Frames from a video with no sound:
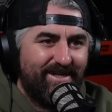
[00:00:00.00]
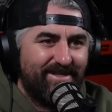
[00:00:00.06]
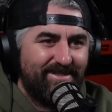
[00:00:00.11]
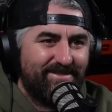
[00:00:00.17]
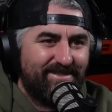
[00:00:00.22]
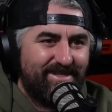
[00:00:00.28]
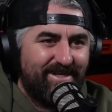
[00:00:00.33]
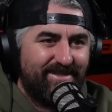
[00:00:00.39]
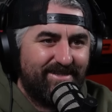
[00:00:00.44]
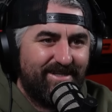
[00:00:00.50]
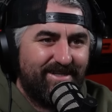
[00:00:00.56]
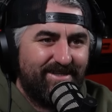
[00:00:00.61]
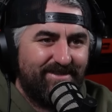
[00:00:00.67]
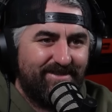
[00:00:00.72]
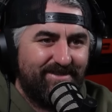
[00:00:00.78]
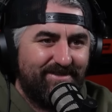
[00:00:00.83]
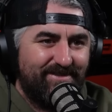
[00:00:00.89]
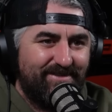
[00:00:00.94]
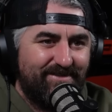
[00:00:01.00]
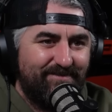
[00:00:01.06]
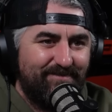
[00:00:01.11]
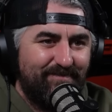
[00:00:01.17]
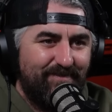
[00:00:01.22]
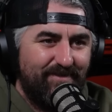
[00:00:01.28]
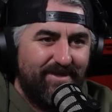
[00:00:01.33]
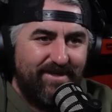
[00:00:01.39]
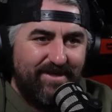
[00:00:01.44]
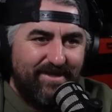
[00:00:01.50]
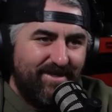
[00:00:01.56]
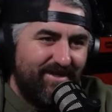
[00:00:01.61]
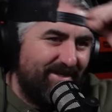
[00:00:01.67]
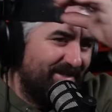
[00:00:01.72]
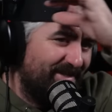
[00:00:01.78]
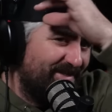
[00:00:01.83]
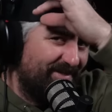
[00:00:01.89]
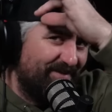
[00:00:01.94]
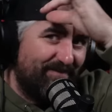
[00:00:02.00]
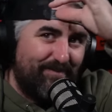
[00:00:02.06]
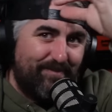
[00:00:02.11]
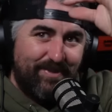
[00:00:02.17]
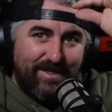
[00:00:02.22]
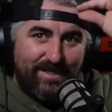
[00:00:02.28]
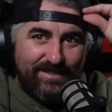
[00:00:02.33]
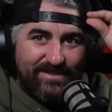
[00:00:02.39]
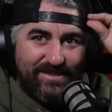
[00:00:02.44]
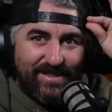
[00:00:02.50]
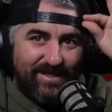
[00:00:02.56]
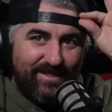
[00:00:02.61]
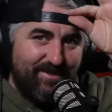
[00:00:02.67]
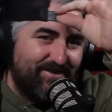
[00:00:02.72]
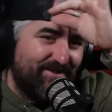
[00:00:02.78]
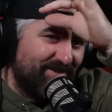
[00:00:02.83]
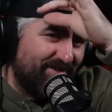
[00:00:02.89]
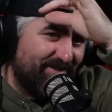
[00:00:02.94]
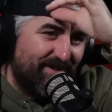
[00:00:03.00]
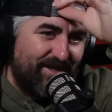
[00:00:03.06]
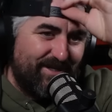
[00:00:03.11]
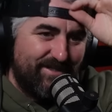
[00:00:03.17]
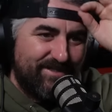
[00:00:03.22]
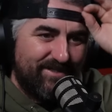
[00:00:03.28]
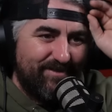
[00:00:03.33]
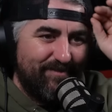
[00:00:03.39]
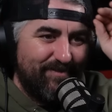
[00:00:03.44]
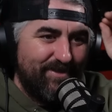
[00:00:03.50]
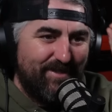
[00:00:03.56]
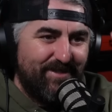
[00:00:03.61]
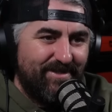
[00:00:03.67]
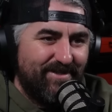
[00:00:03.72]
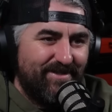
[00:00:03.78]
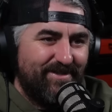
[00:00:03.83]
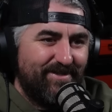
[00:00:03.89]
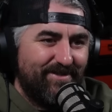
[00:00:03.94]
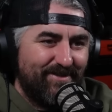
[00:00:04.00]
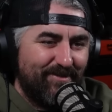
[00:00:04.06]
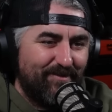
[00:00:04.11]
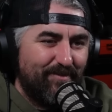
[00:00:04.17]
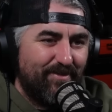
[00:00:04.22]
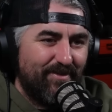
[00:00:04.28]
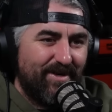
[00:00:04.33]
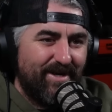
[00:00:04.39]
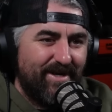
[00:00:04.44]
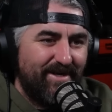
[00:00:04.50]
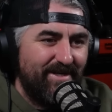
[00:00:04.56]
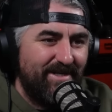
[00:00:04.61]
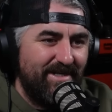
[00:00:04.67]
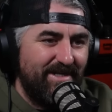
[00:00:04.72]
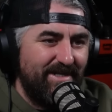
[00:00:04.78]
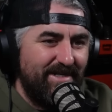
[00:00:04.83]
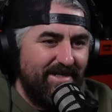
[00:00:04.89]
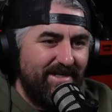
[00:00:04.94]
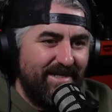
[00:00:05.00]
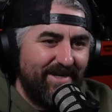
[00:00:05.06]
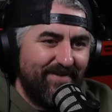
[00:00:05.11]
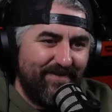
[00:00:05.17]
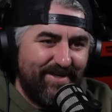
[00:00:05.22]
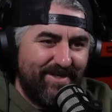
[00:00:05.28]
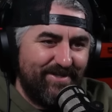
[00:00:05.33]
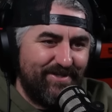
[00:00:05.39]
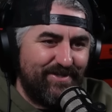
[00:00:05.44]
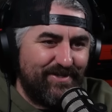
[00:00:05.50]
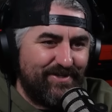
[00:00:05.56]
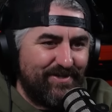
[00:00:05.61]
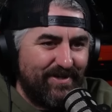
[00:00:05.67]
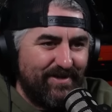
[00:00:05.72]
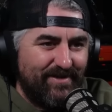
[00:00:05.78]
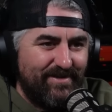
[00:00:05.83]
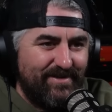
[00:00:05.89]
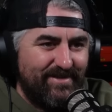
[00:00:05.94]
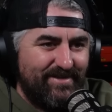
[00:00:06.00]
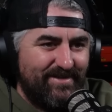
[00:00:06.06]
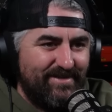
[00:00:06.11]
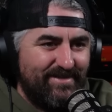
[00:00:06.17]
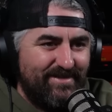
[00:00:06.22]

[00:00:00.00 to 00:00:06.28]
Like, it's got that little piece that goes across the bill, a little braid. And then his shirt.